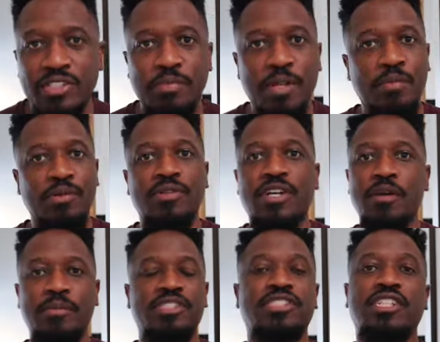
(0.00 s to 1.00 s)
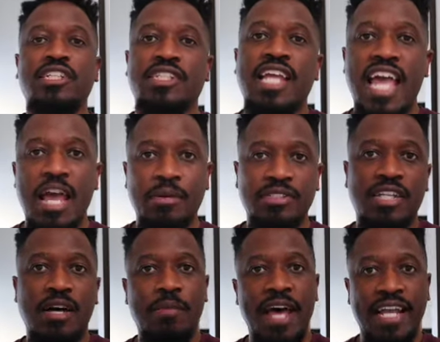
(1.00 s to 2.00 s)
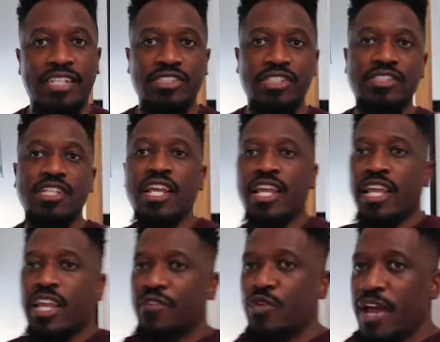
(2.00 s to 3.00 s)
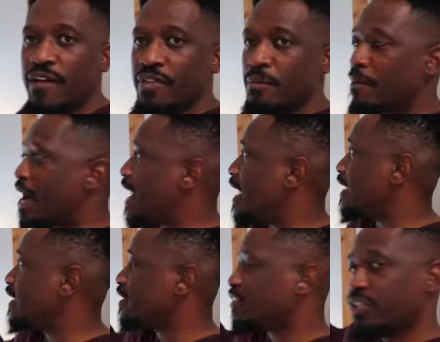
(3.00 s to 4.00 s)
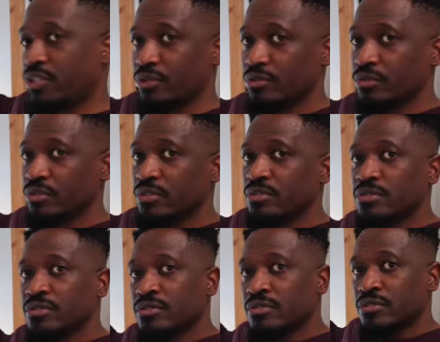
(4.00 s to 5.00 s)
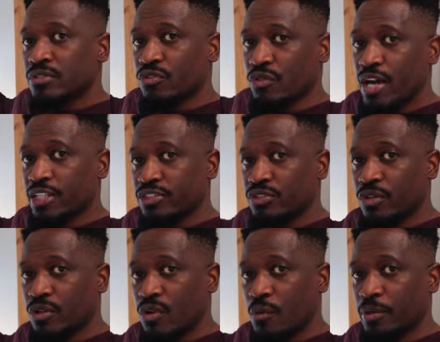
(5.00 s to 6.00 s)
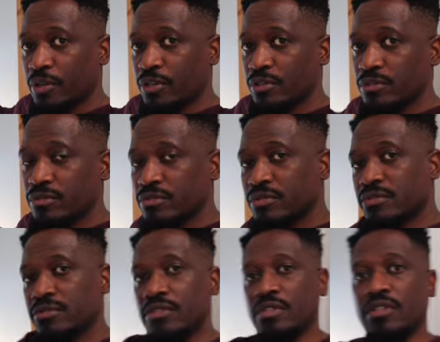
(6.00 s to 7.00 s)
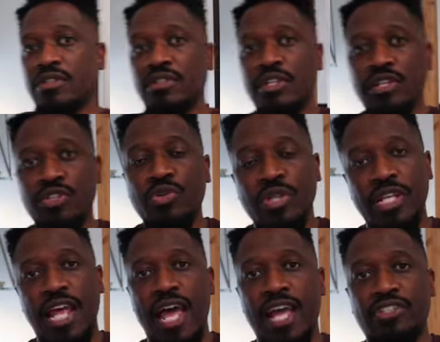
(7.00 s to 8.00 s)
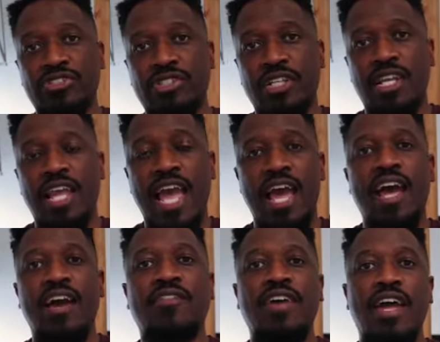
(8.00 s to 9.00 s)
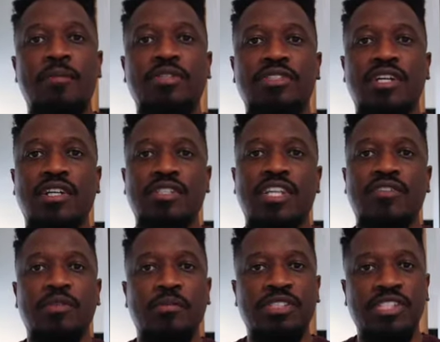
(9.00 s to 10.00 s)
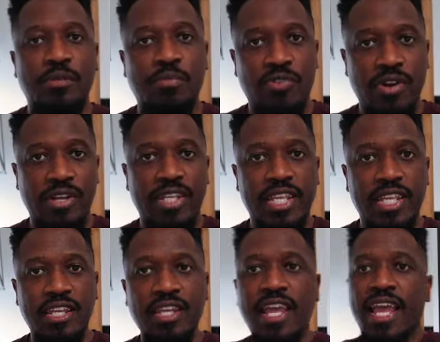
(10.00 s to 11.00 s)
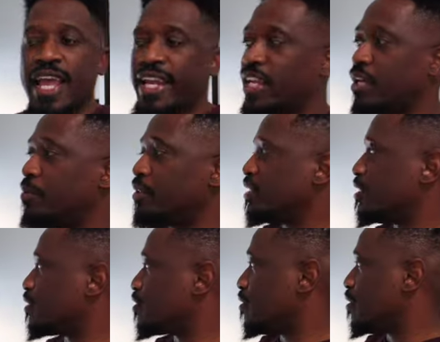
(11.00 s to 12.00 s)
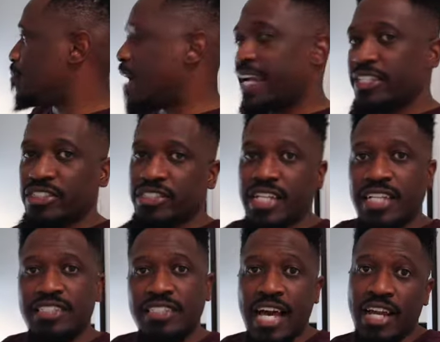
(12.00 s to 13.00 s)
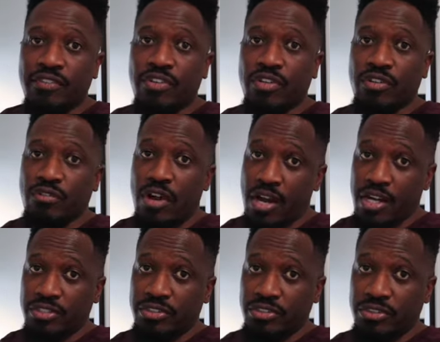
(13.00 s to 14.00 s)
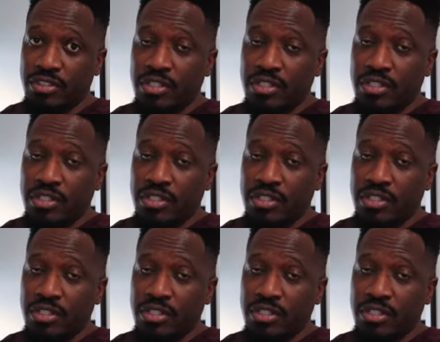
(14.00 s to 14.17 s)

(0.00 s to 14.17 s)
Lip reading: people come and stealing your Amazon packages. If you have the My IQ garage door opener, you can actually have Amazon give them a temporary key, and they can put the packages inside of your garage